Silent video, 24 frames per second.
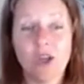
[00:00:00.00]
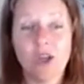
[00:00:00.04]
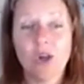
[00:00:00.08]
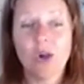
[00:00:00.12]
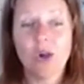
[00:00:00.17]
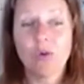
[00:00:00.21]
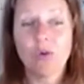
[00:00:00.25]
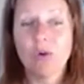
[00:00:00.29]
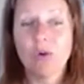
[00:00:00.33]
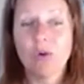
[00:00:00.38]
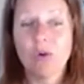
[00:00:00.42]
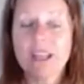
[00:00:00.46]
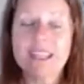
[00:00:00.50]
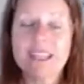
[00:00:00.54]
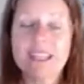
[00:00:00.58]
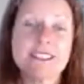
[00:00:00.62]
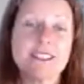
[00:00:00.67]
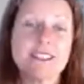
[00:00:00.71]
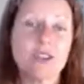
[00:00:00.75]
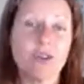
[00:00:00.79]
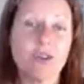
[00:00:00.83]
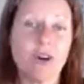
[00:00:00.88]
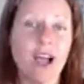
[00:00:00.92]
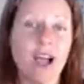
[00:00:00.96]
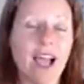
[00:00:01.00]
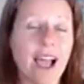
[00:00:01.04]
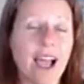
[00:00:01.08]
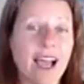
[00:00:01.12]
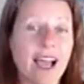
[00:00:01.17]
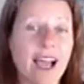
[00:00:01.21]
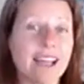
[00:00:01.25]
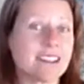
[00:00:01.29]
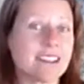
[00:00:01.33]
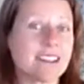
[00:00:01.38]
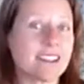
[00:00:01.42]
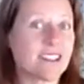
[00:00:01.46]
what it is your
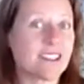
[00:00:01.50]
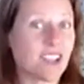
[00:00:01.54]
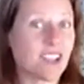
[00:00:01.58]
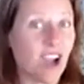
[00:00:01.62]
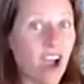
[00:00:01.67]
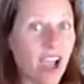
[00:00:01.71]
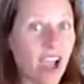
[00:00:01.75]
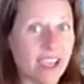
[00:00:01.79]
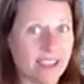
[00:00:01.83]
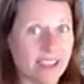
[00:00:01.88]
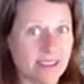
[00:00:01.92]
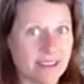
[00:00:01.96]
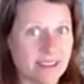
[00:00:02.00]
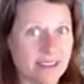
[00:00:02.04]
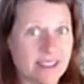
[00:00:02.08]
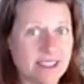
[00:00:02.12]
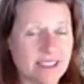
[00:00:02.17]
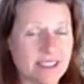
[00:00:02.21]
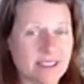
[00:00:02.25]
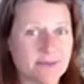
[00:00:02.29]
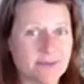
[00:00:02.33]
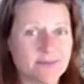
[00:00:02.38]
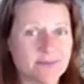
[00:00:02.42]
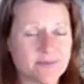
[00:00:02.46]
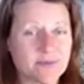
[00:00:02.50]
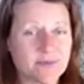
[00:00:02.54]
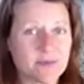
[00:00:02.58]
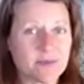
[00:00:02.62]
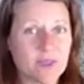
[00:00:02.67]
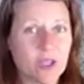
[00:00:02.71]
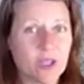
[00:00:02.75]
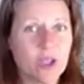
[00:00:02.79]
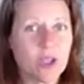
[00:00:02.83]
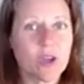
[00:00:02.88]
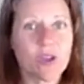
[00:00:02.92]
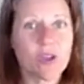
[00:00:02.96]
heart desires
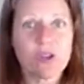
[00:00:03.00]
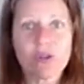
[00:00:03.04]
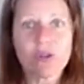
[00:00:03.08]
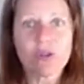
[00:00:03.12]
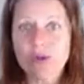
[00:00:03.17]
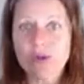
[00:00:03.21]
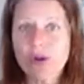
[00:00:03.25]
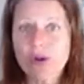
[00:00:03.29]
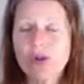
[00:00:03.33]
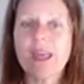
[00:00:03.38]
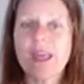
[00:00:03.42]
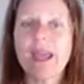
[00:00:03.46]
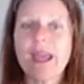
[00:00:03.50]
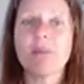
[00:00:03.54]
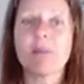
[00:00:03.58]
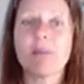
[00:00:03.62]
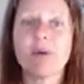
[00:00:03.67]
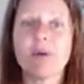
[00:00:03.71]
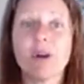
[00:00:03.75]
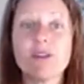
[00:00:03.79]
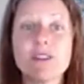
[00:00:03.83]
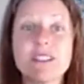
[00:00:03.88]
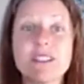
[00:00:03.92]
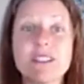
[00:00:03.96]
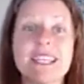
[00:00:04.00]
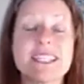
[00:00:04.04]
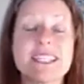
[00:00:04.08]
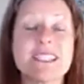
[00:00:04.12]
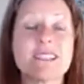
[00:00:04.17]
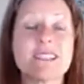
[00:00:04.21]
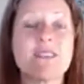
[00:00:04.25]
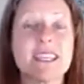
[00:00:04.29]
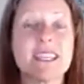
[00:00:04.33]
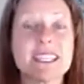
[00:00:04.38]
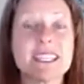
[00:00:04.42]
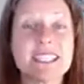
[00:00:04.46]
through that process
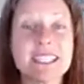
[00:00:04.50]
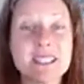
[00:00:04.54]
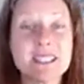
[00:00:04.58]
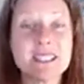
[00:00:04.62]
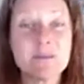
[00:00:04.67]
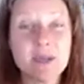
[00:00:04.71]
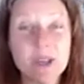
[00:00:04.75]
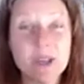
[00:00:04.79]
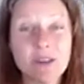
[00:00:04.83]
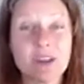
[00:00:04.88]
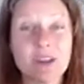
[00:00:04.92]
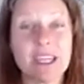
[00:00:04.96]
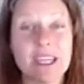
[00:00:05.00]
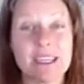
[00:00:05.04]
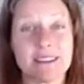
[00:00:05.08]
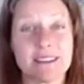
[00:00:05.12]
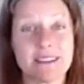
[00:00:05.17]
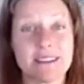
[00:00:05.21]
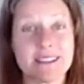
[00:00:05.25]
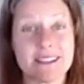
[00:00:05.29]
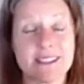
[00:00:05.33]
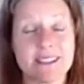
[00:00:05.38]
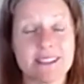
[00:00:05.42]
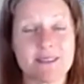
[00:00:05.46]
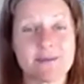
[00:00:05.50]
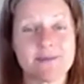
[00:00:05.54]
of experience.